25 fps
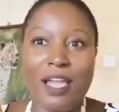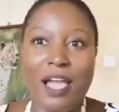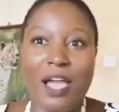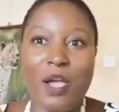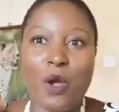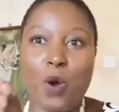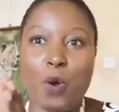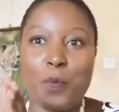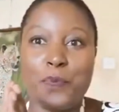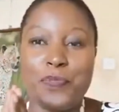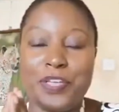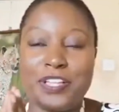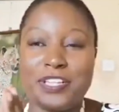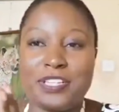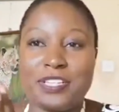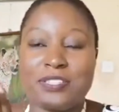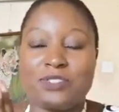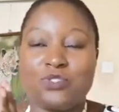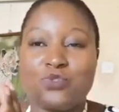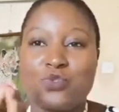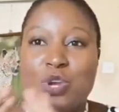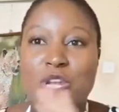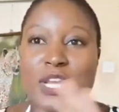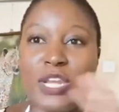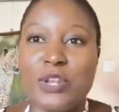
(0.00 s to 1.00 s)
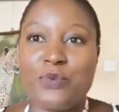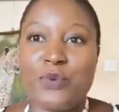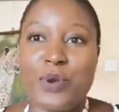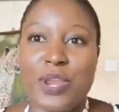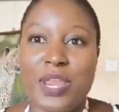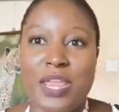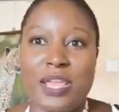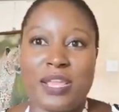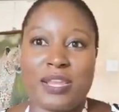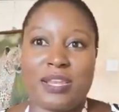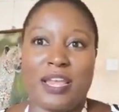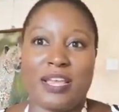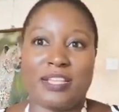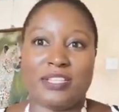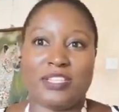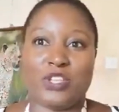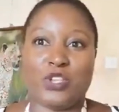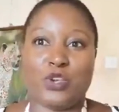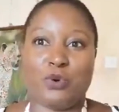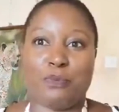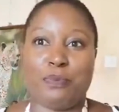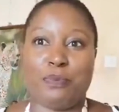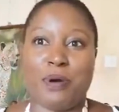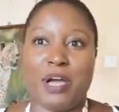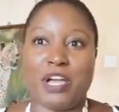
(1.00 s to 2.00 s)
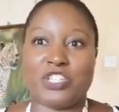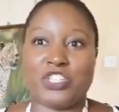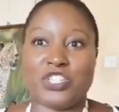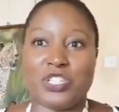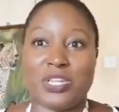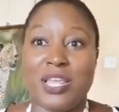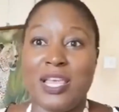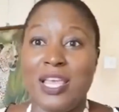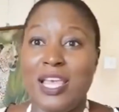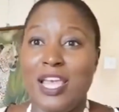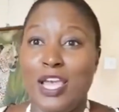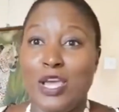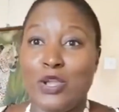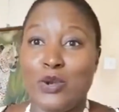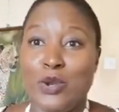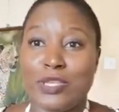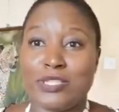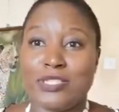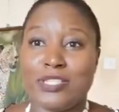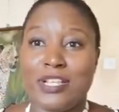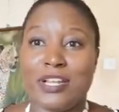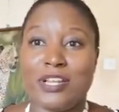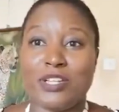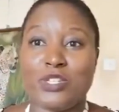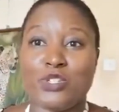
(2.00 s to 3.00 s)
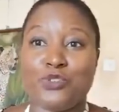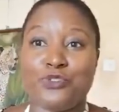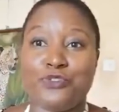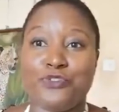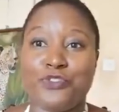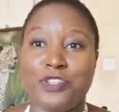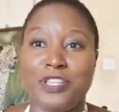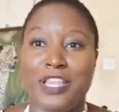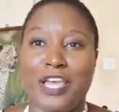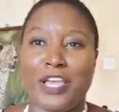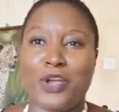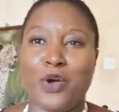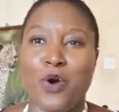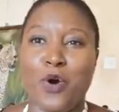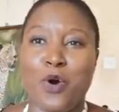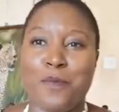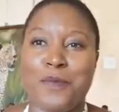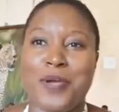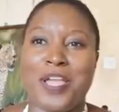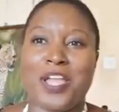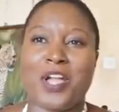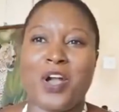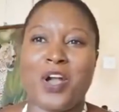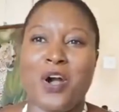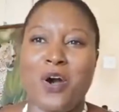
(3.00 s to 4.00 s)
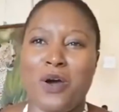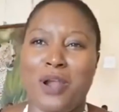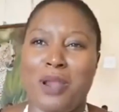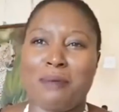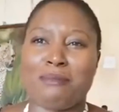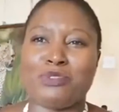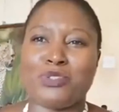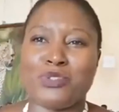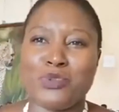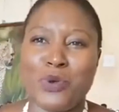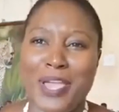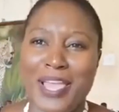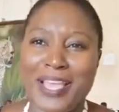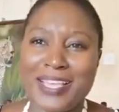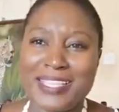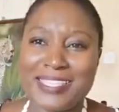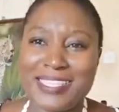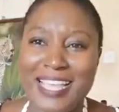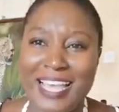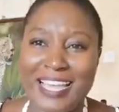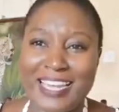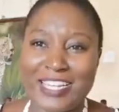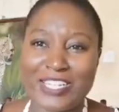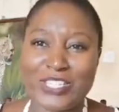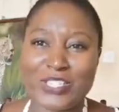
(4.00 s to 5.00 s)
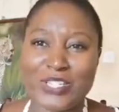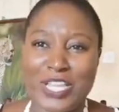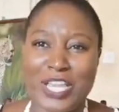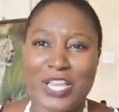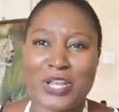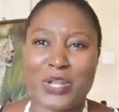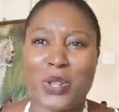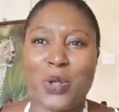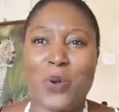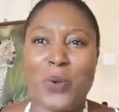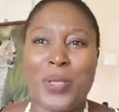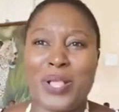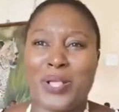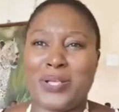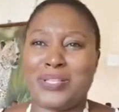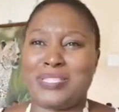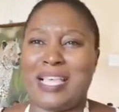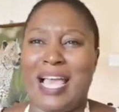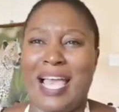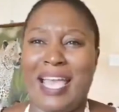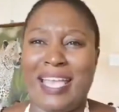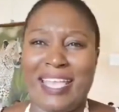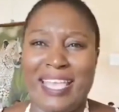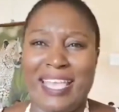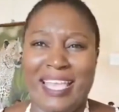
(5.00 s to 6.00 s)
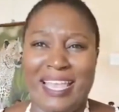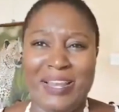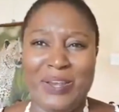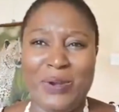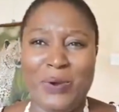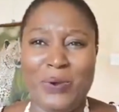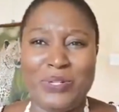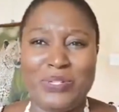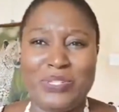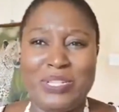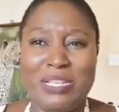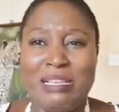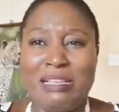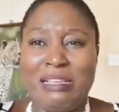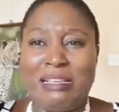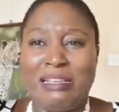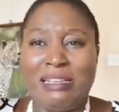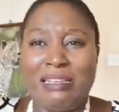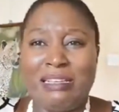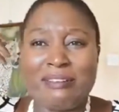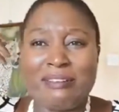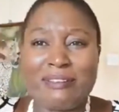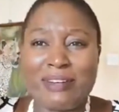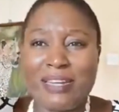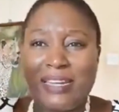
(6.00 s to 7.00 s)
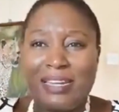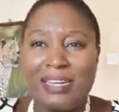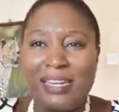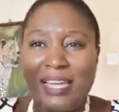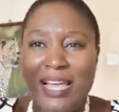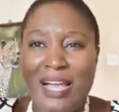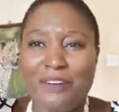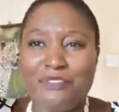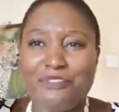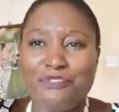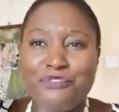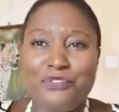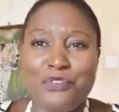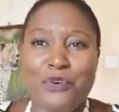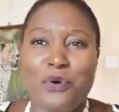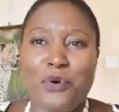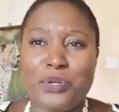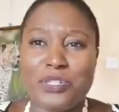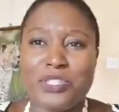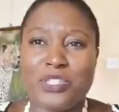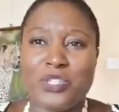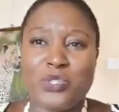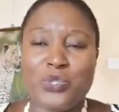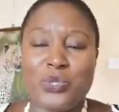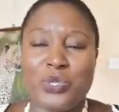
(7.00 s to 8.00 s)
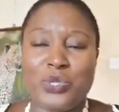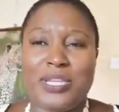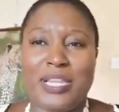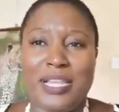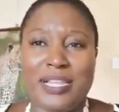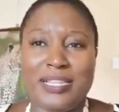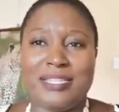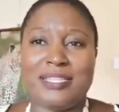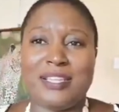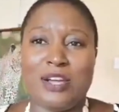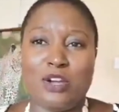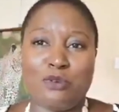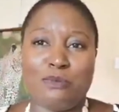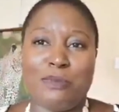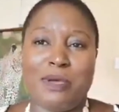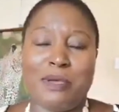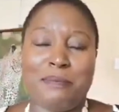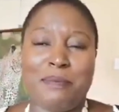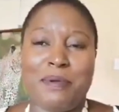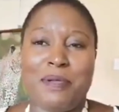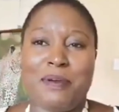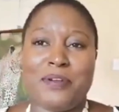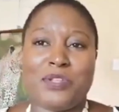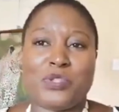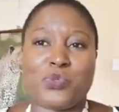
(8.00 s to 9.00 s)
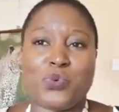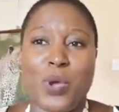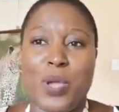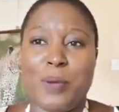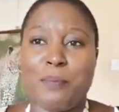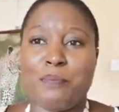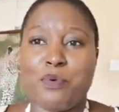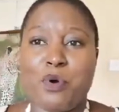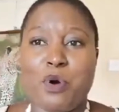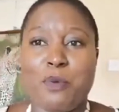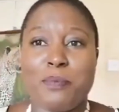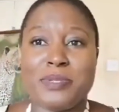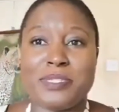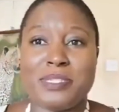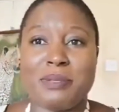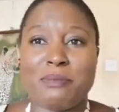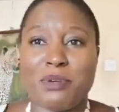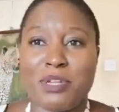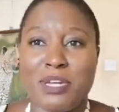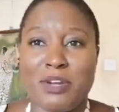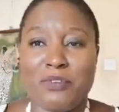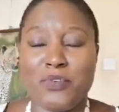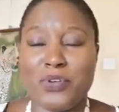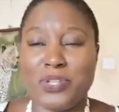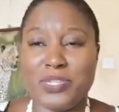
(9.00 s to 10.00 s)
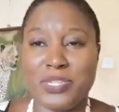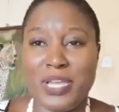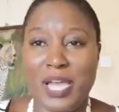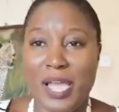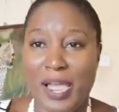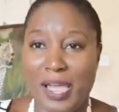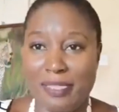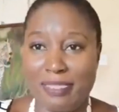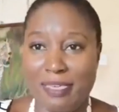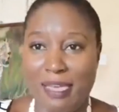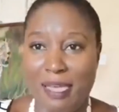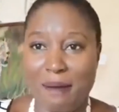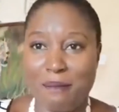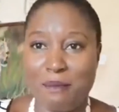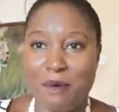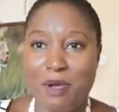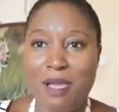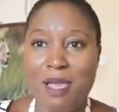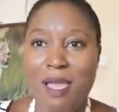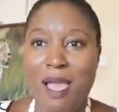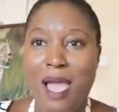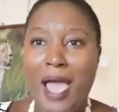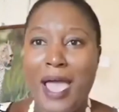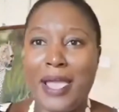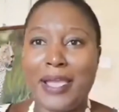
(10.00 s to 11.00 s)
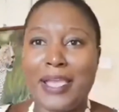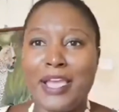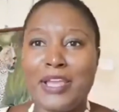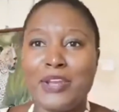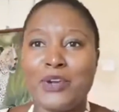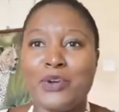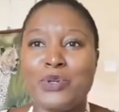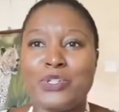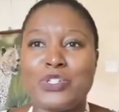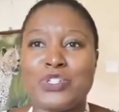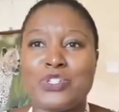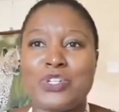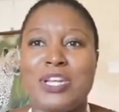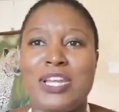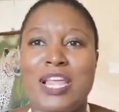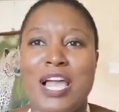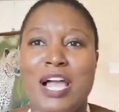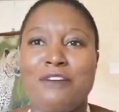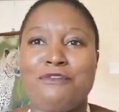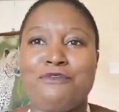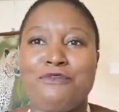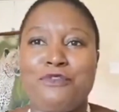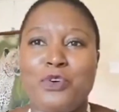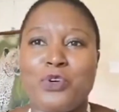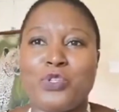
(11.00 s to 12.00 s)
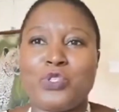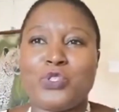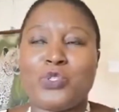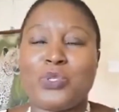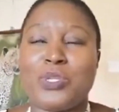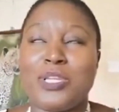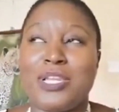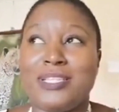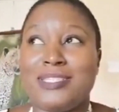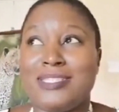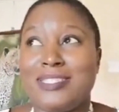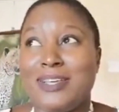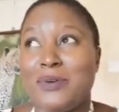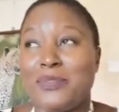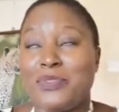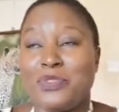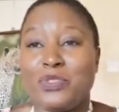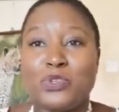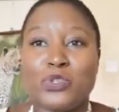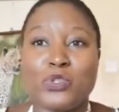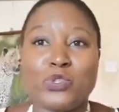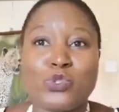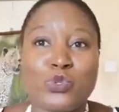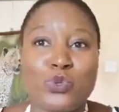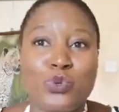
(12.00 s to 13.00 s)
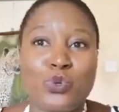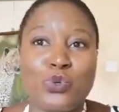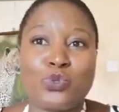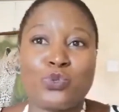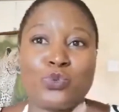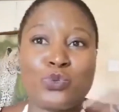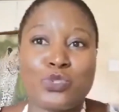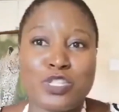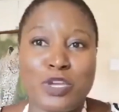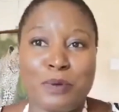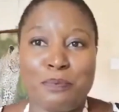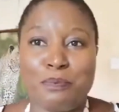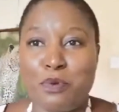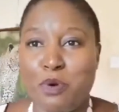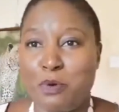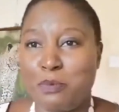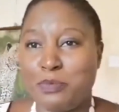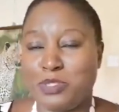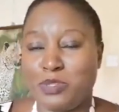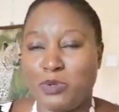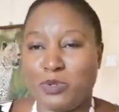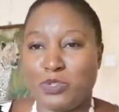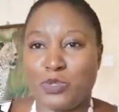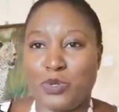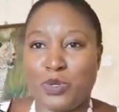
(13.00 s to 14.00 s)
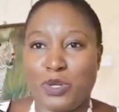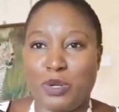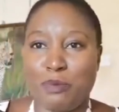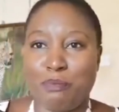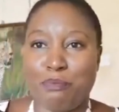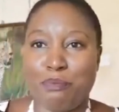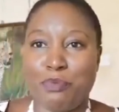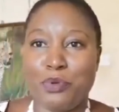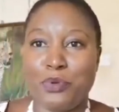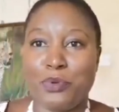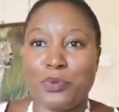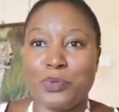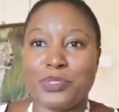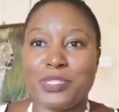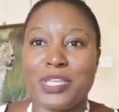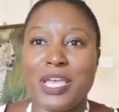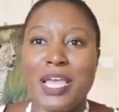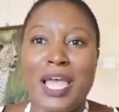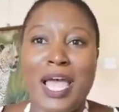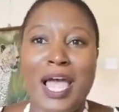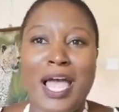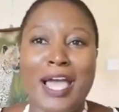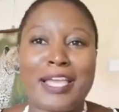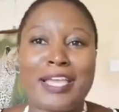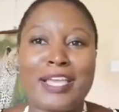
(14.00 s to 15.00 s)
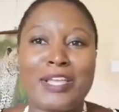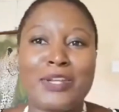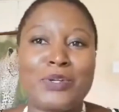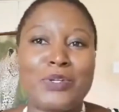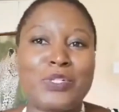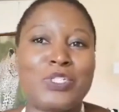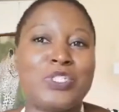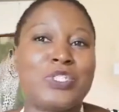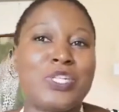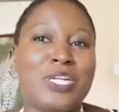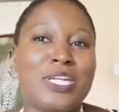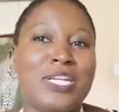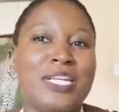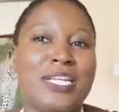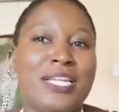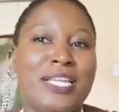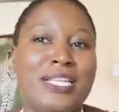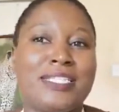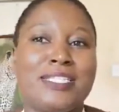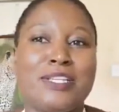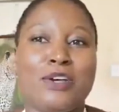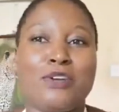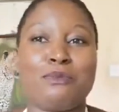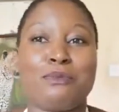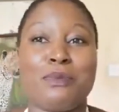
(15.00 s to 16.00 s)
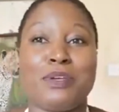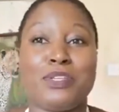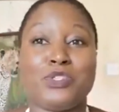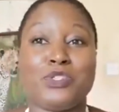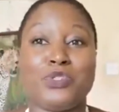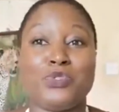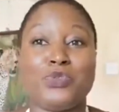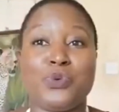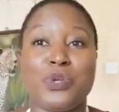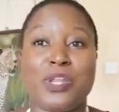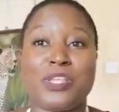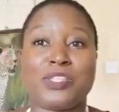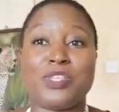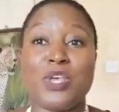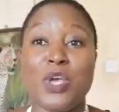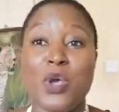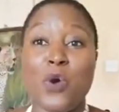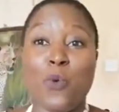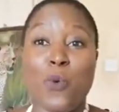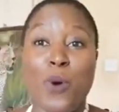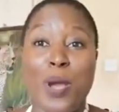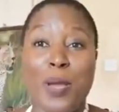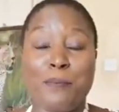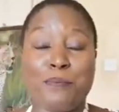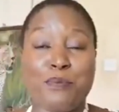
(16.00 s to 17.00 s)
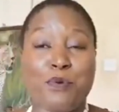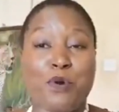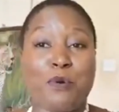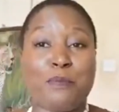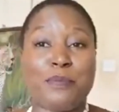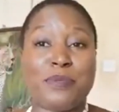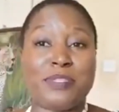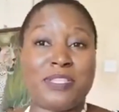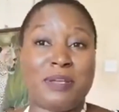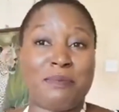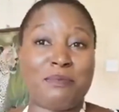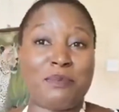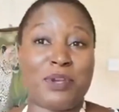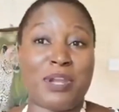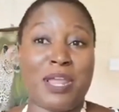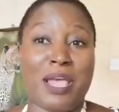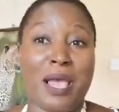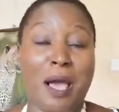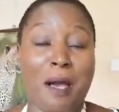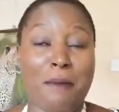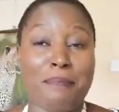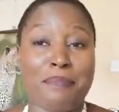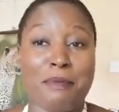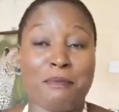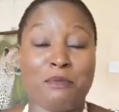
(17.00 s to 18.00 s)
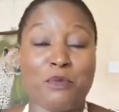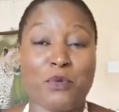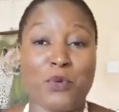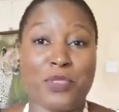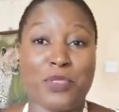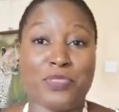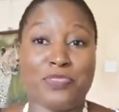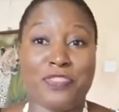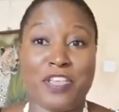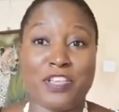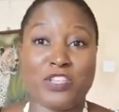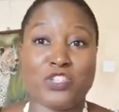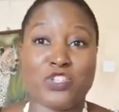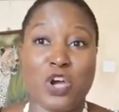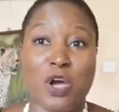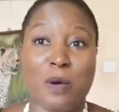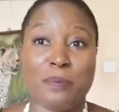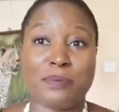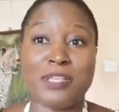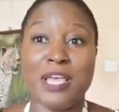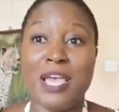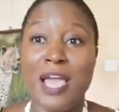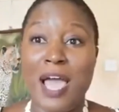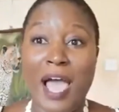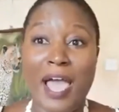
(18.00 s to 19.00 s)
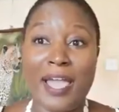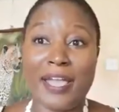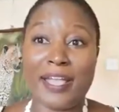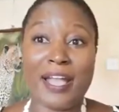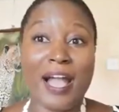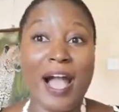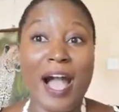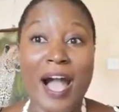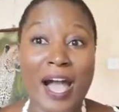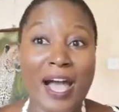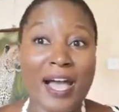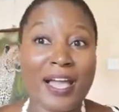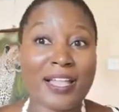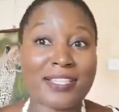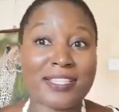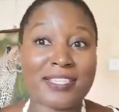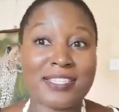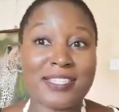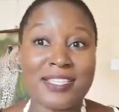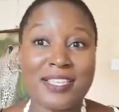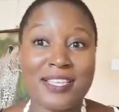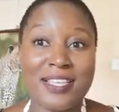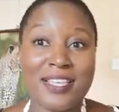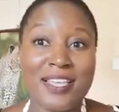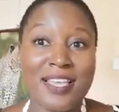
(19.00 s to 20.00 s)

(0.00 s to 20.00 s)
I hope that is really reigniting your passion and you're starting to feel like, oh my God, I'm so excited to get going because I cannot really afford to let down my parents who I promised I'm going to retire them. I cannot really afford to let down those schools which I promised I was going to build. I cannot really let down my students who I promised I'm going to help them quit their jobs. I can't.